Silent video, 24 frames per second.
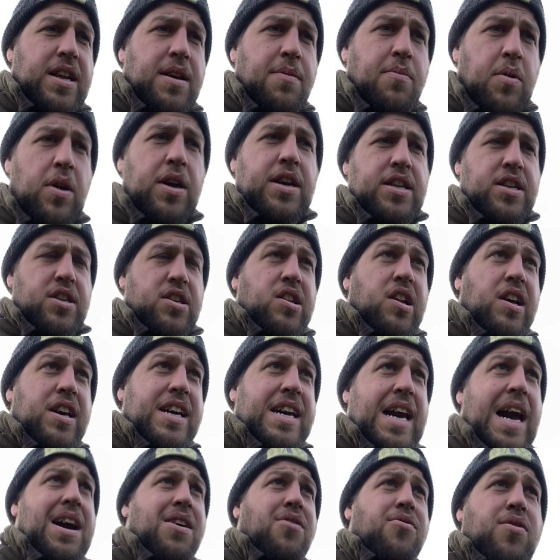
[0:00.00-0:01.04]
but it's just like
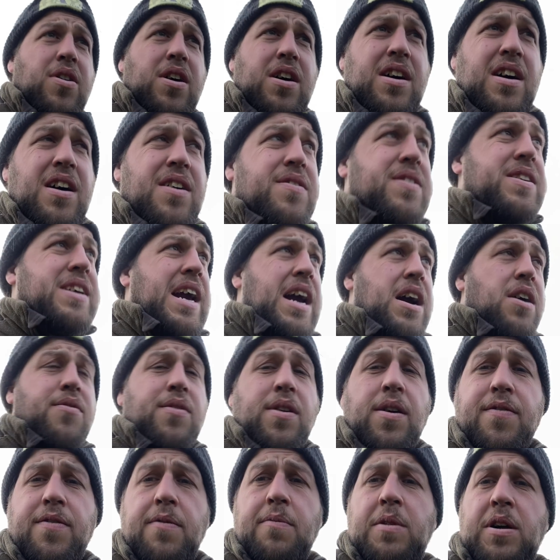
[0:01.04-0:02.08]
cow rut after cow
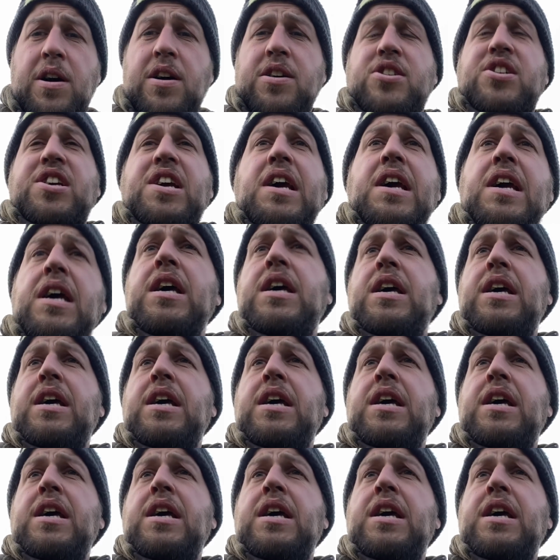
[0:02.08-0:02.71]
rut from last year,